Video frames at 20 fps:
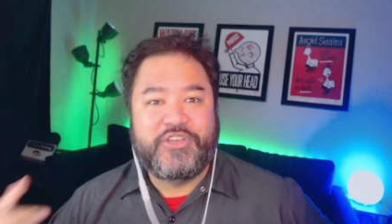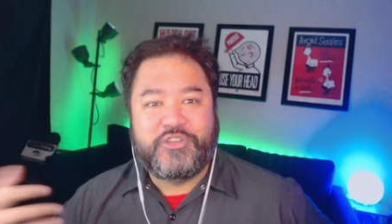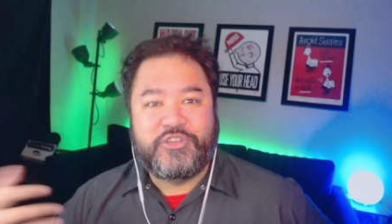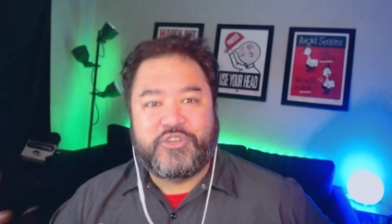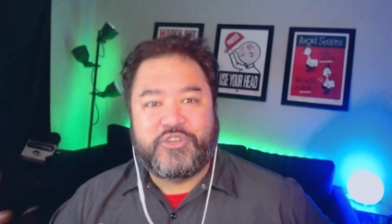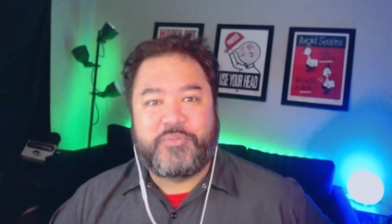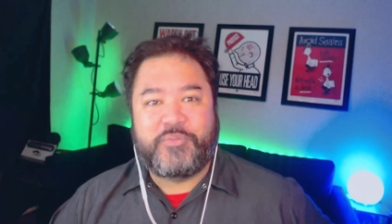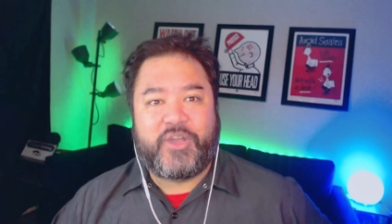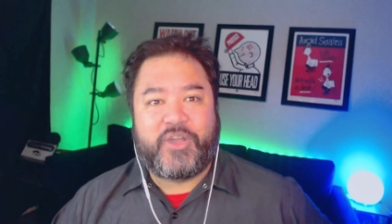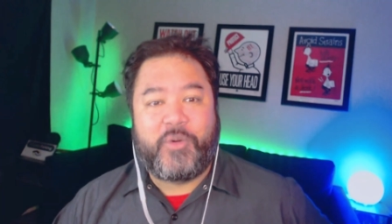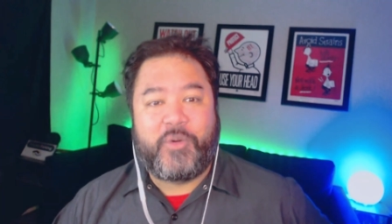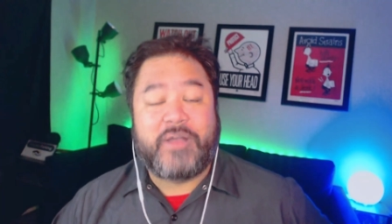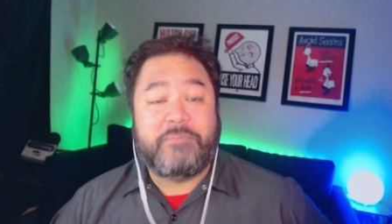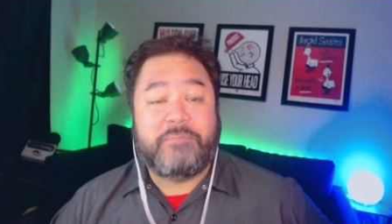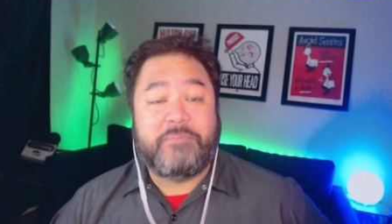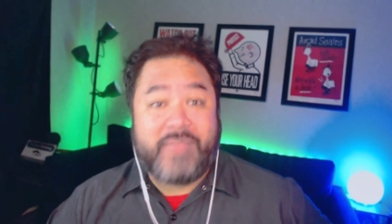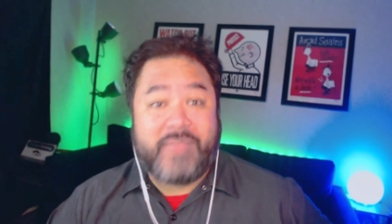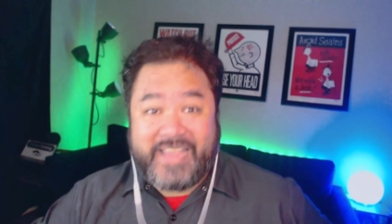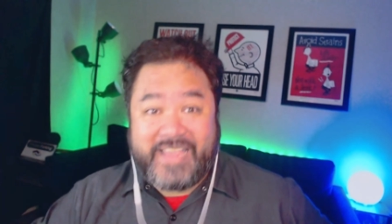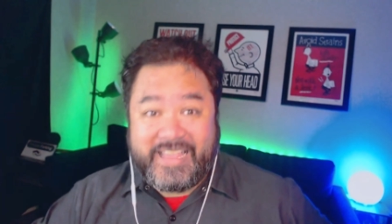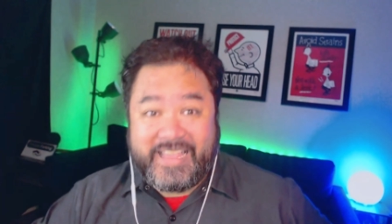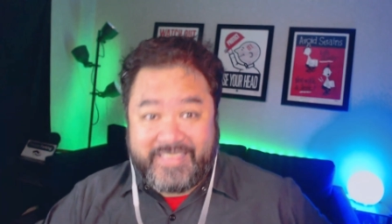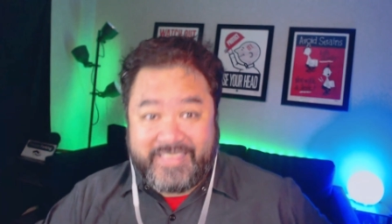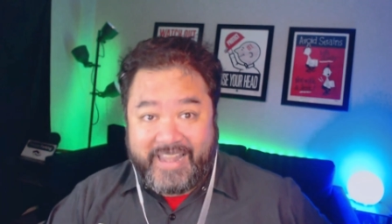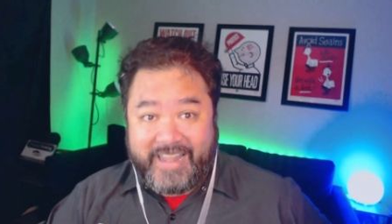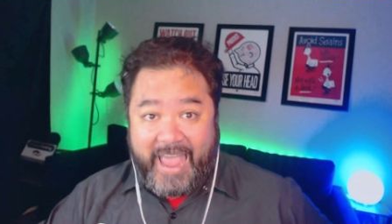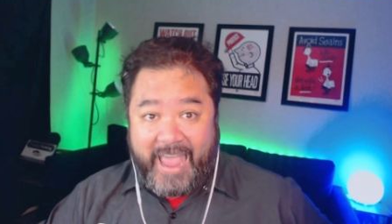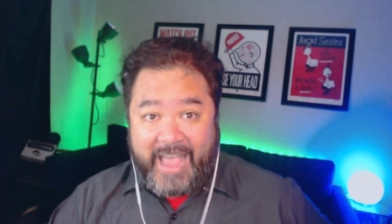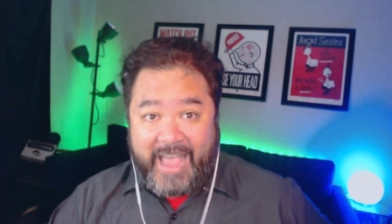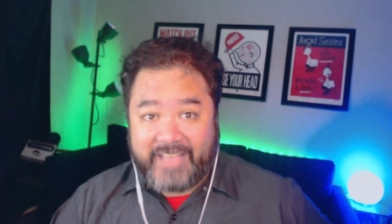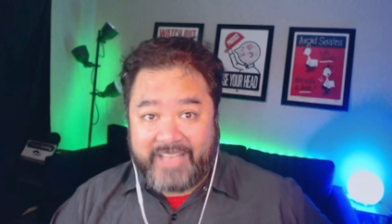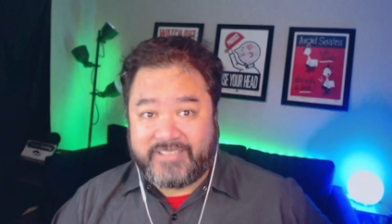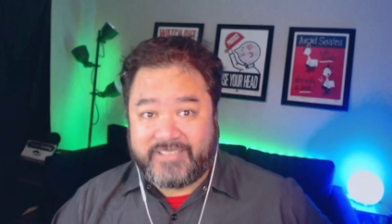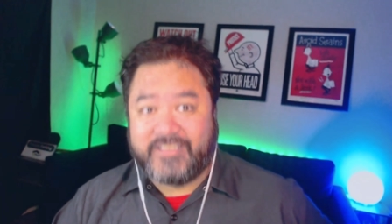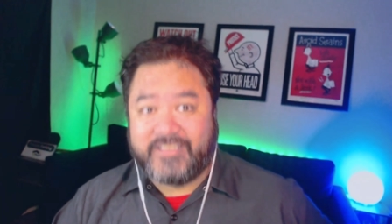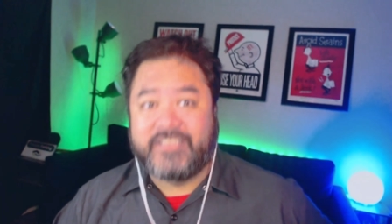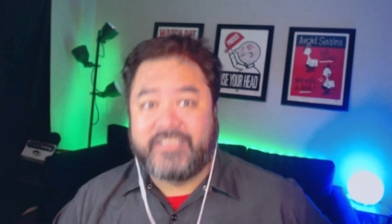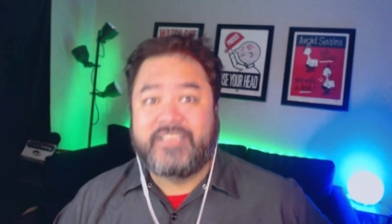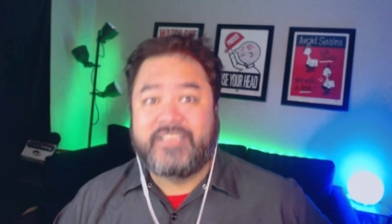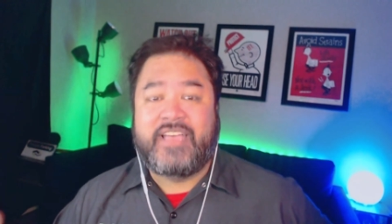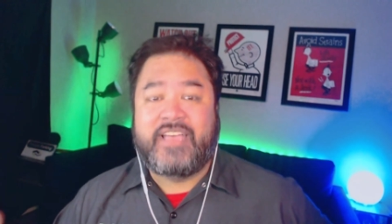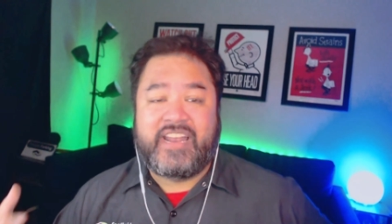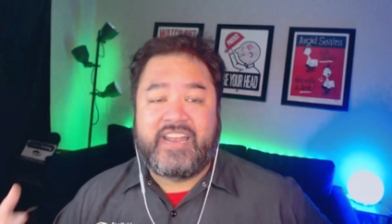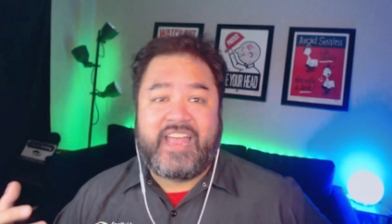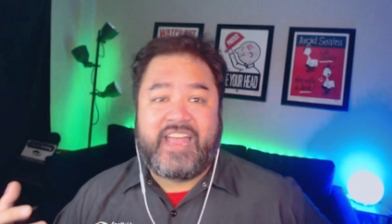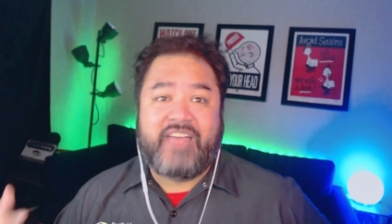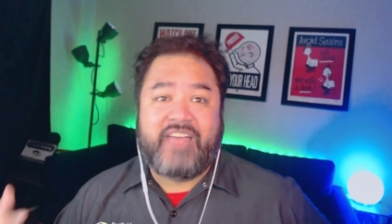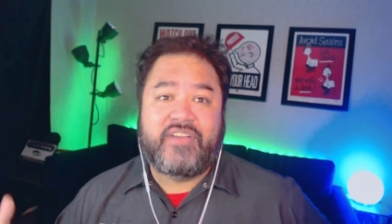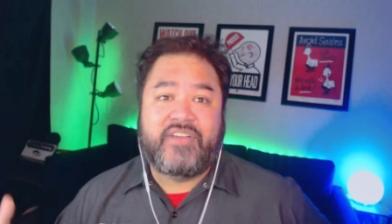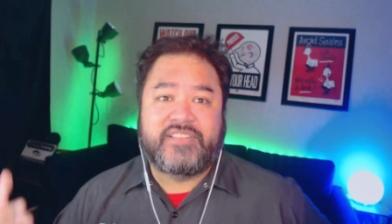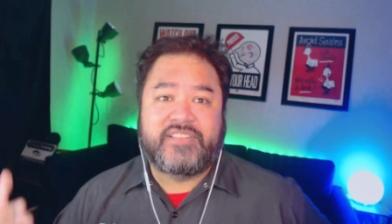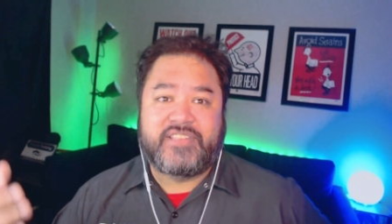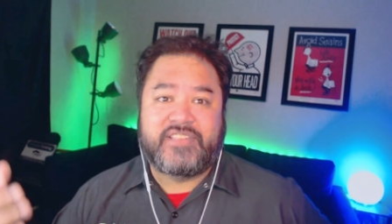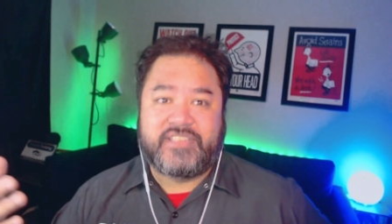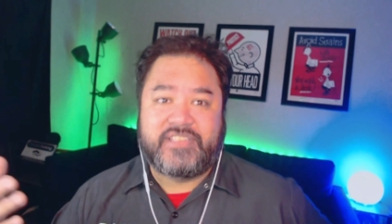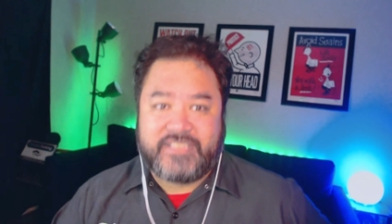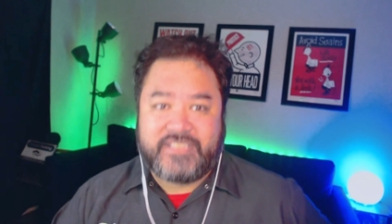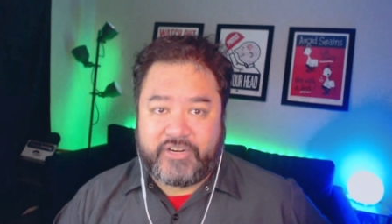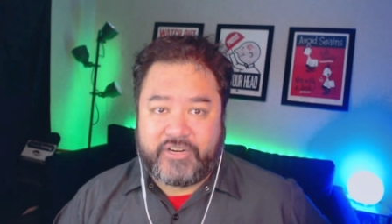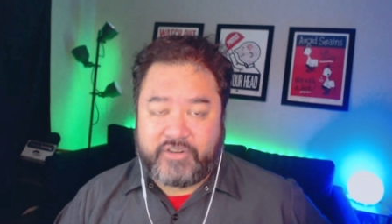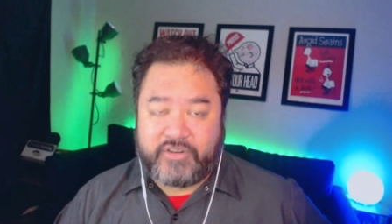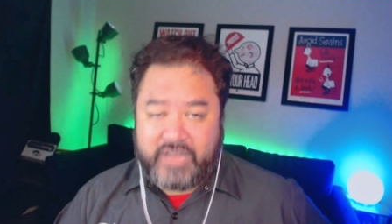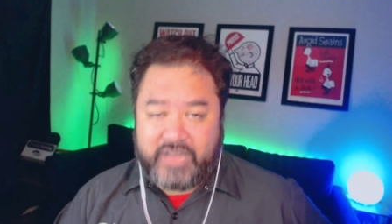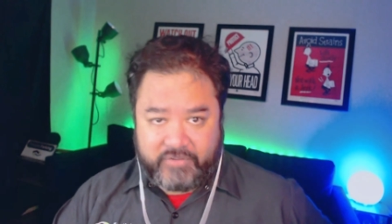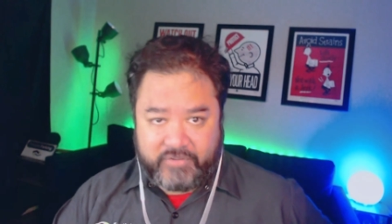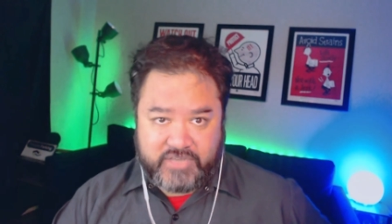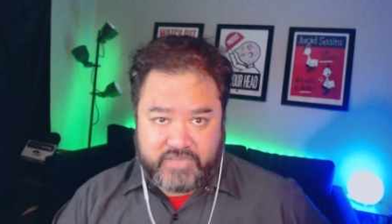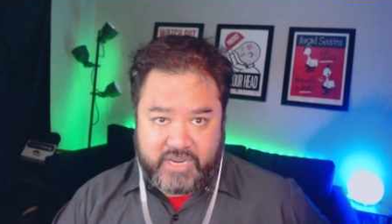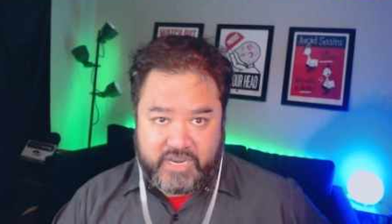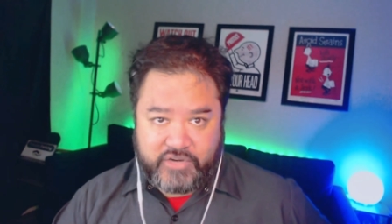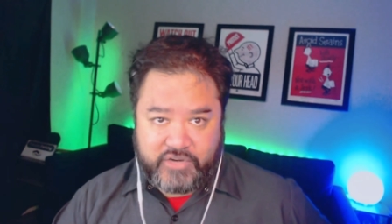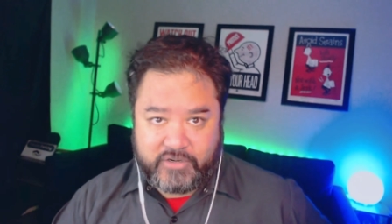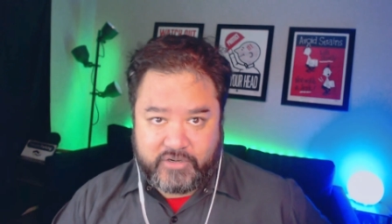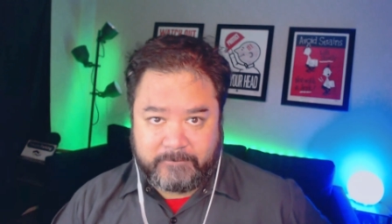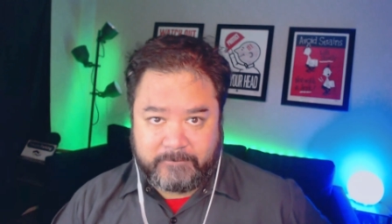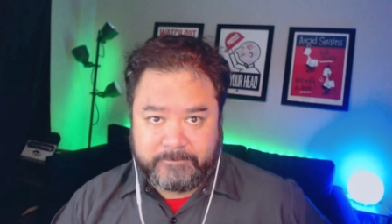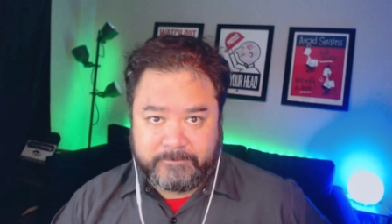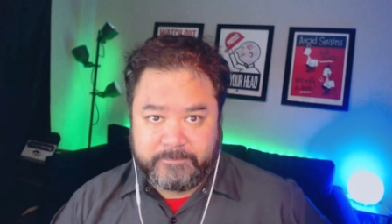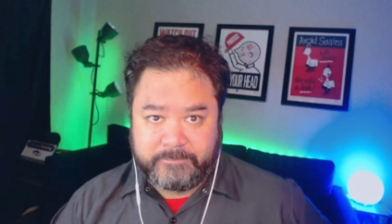no matter what making that ask and having a sincere conversation